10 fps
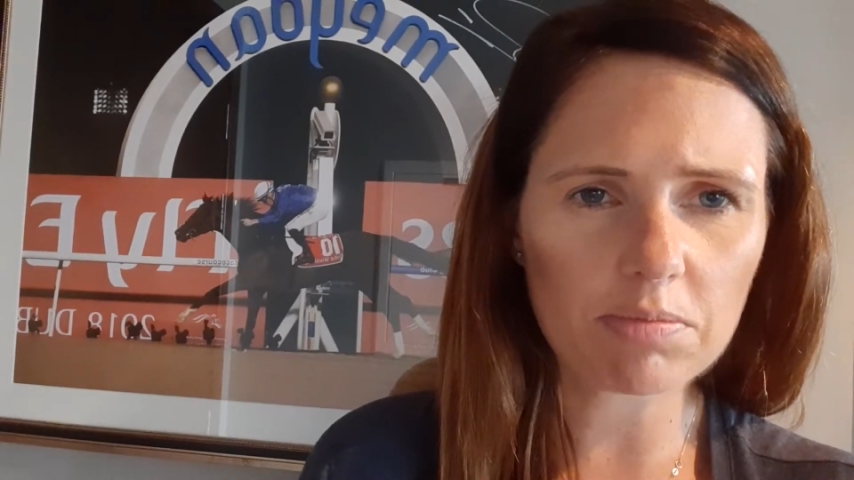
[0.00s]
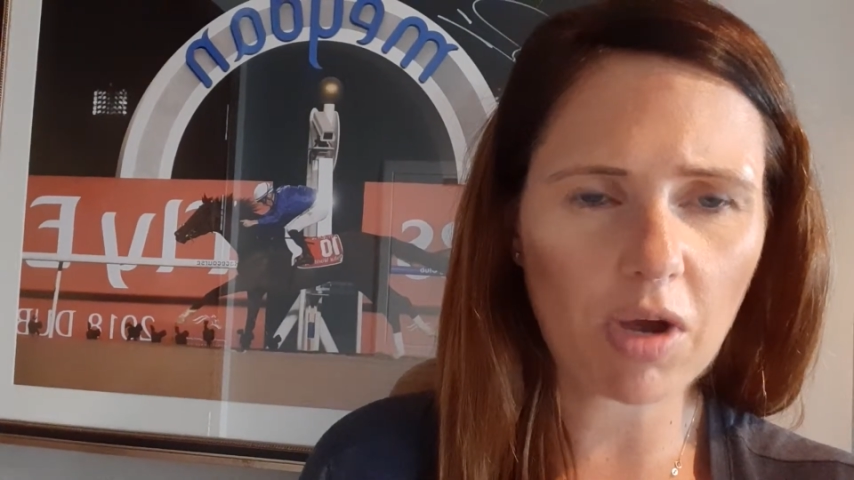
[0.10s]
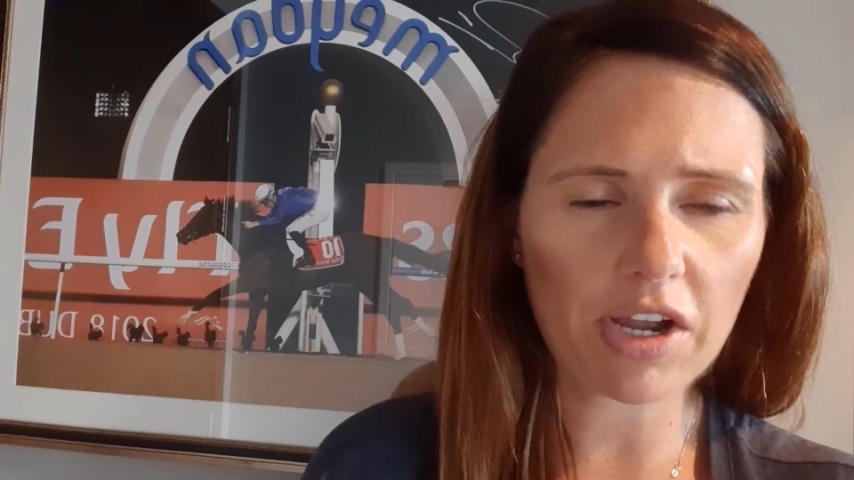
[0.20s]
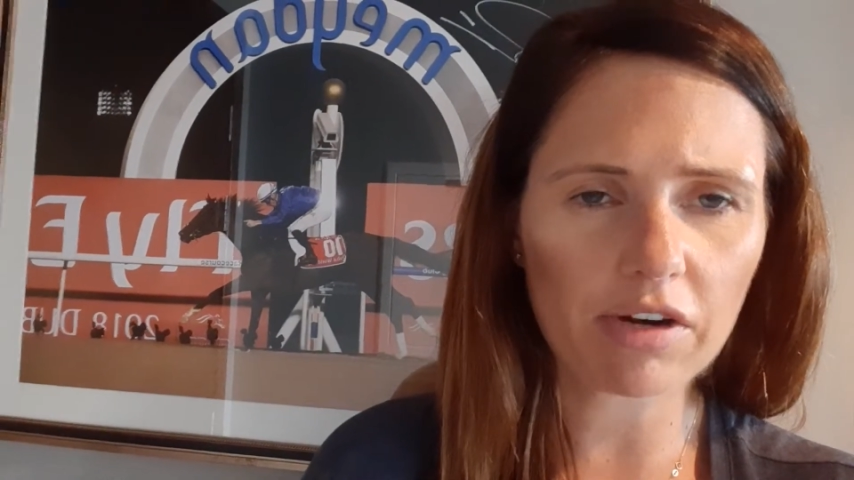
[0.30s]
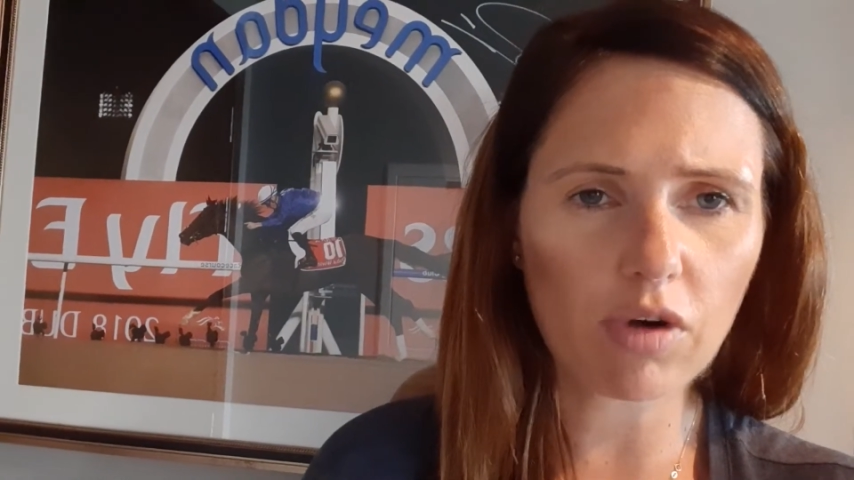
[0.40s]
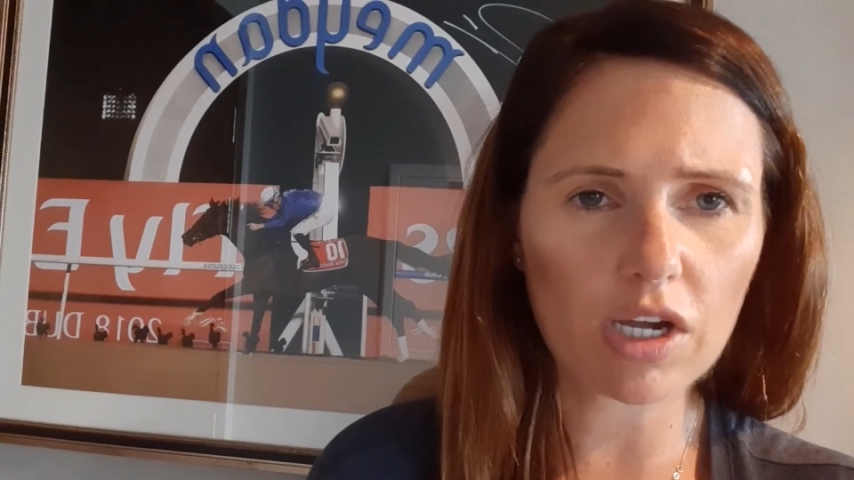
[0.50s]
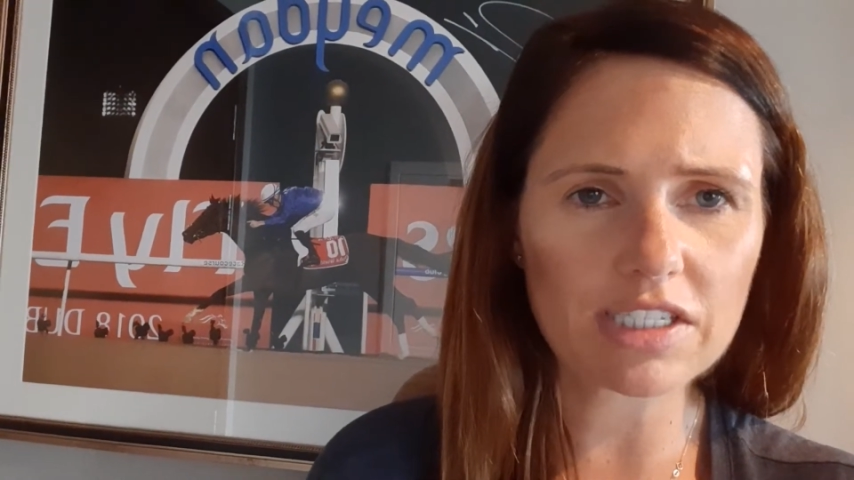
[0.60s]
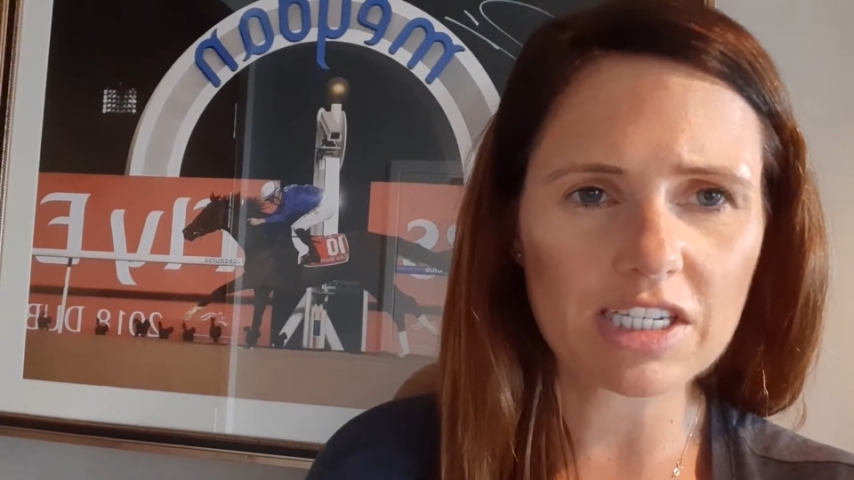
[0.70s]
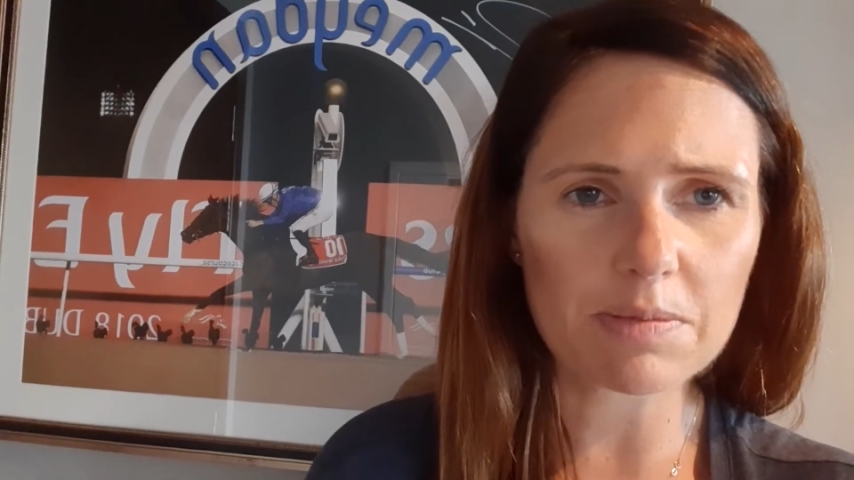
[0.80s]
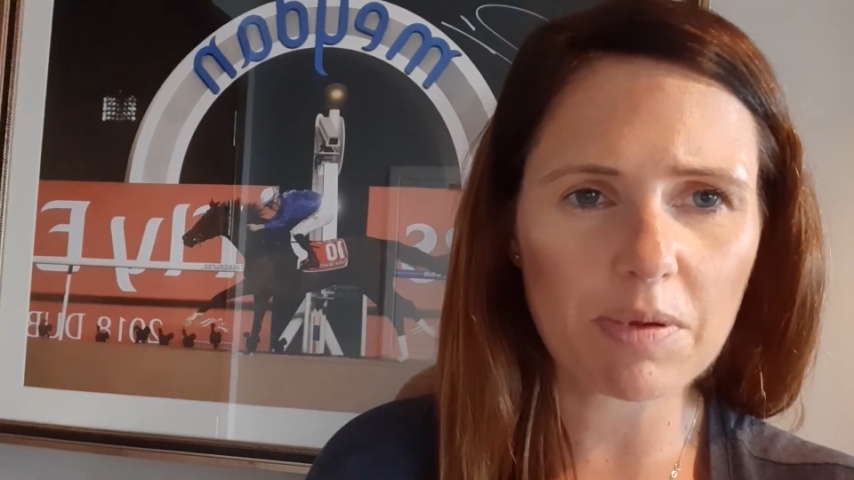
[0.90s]
Dubai
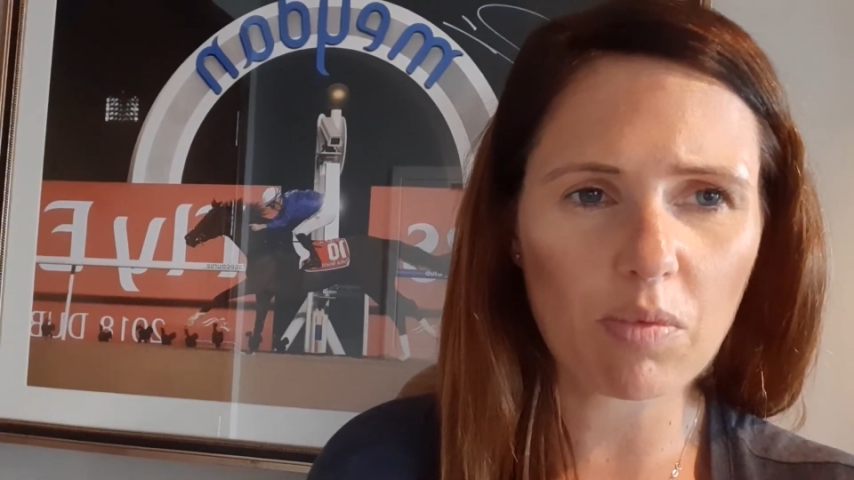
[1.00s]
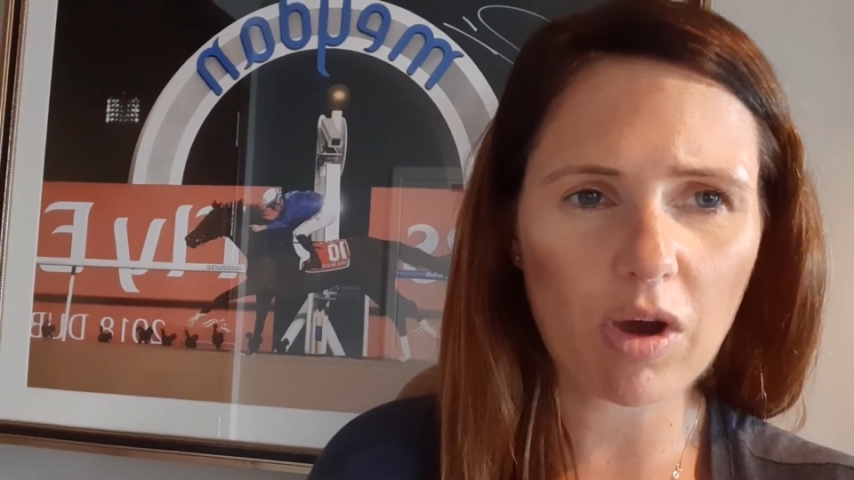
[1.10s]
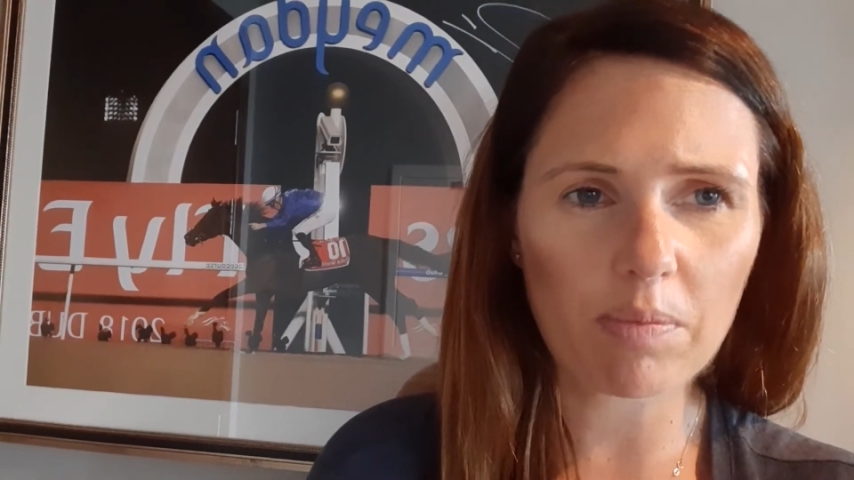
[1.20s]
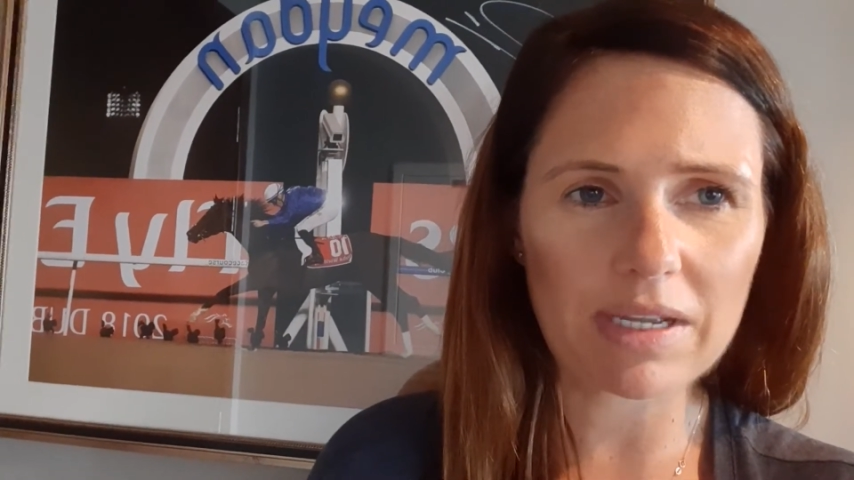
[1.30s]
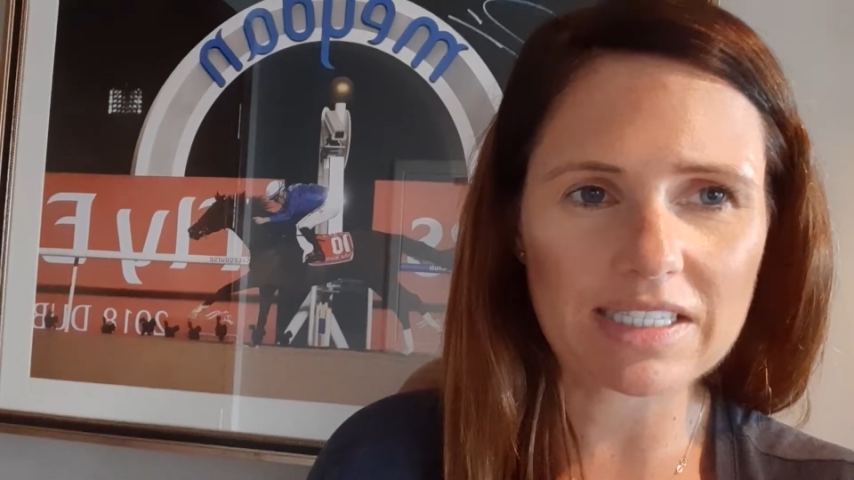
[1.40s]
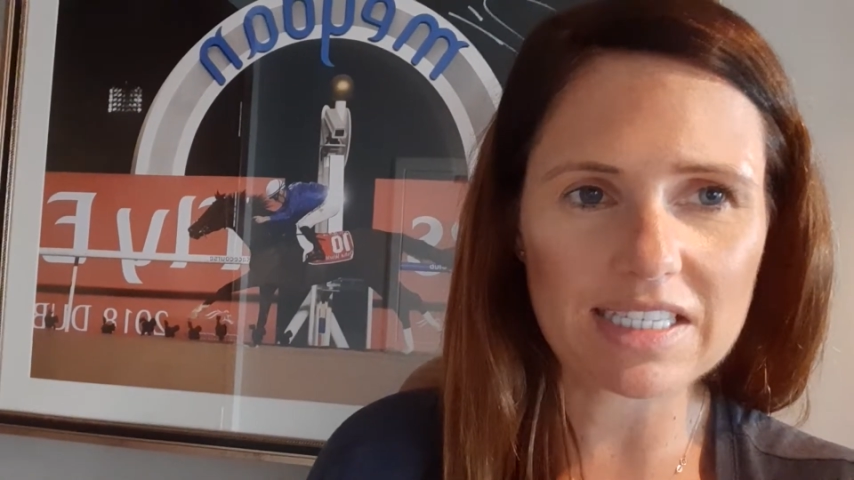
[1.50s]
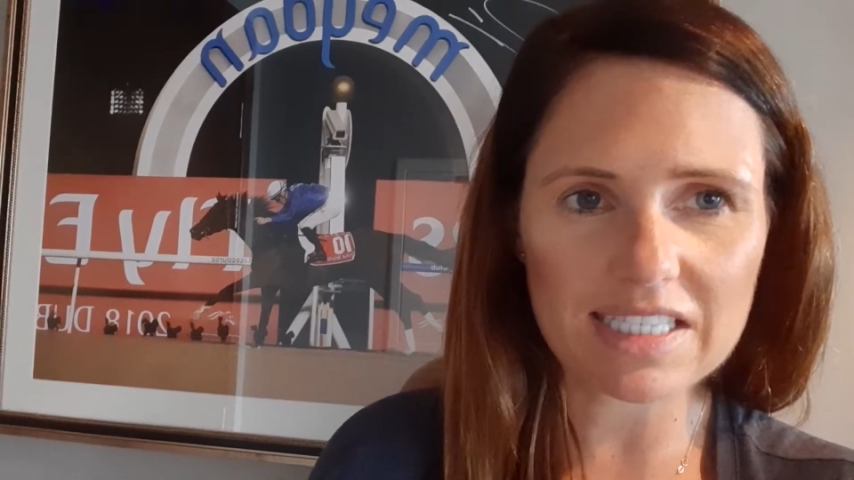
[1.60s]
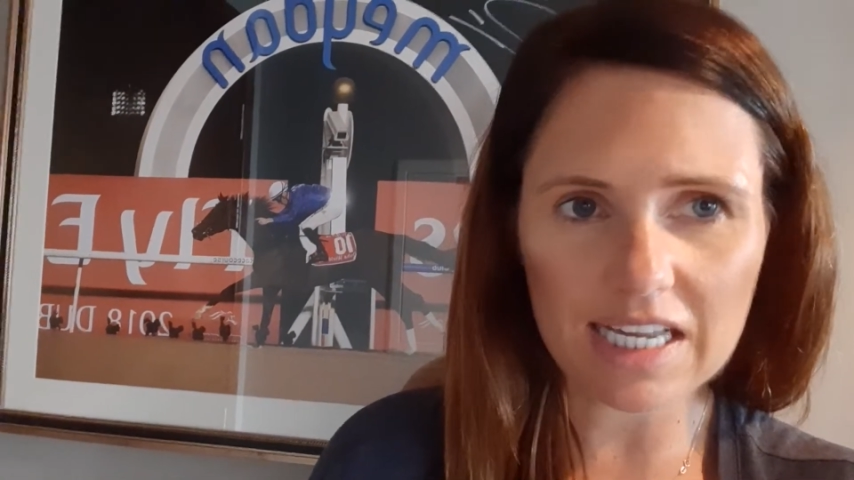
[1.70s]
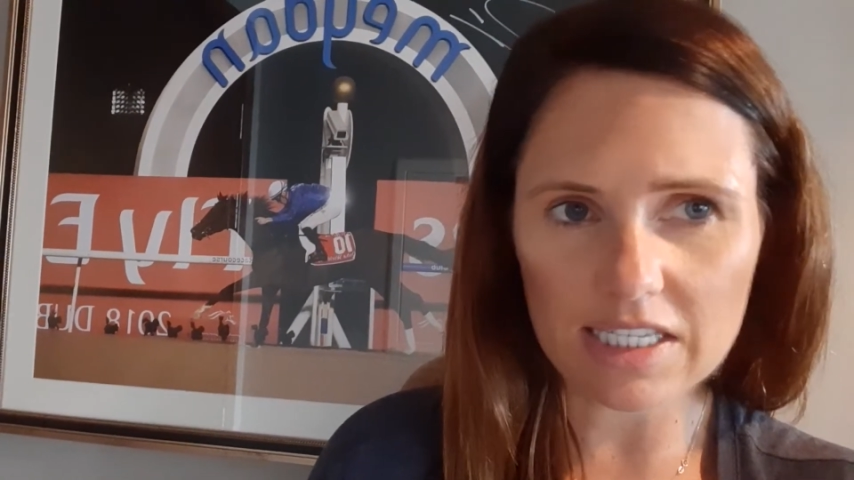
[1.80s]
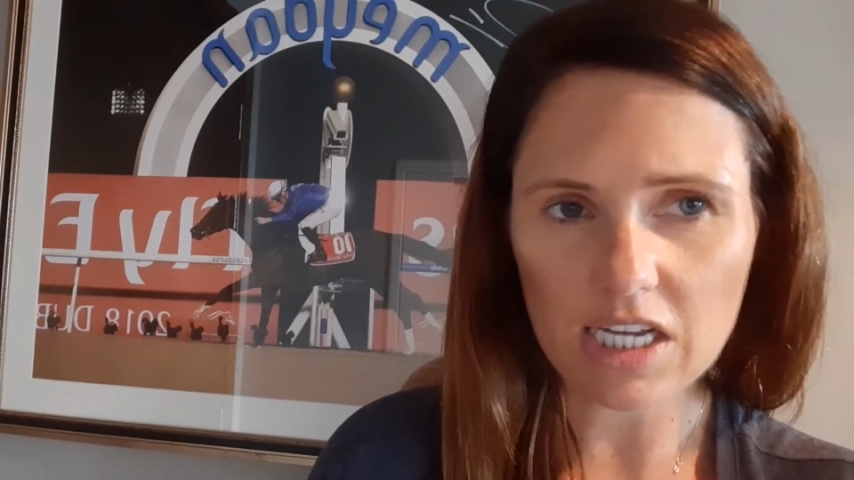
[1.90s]
Horizon's been well beaten
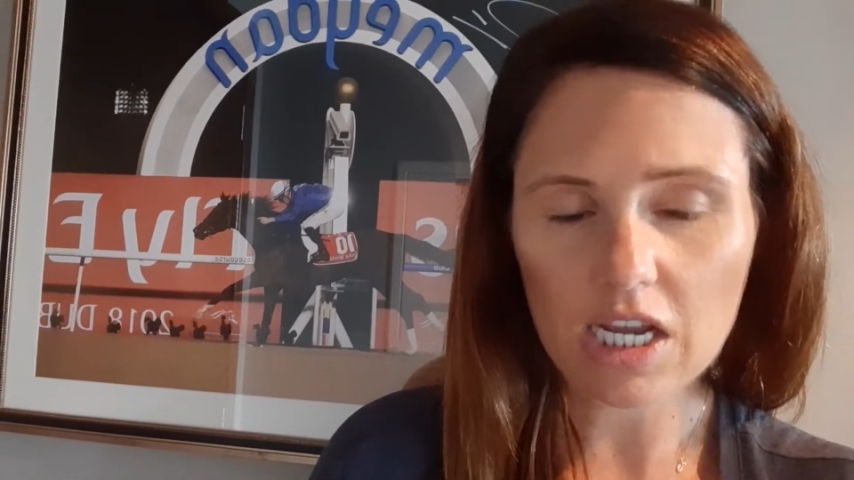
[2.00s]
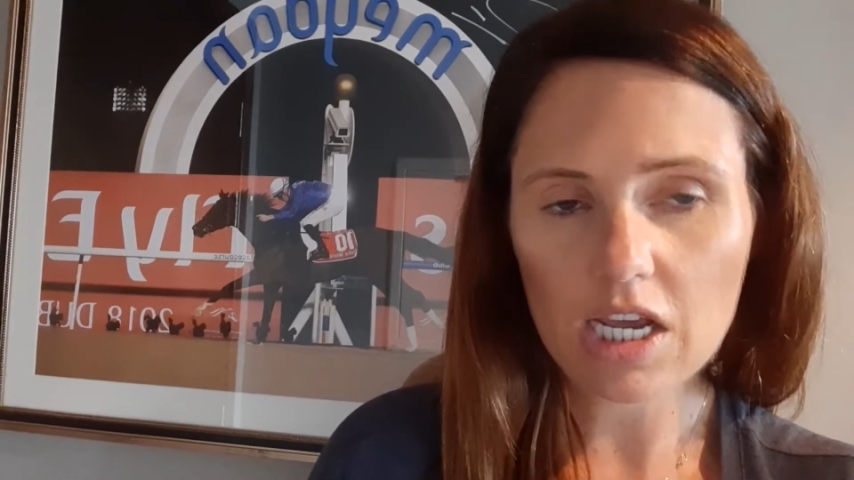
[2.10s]
since.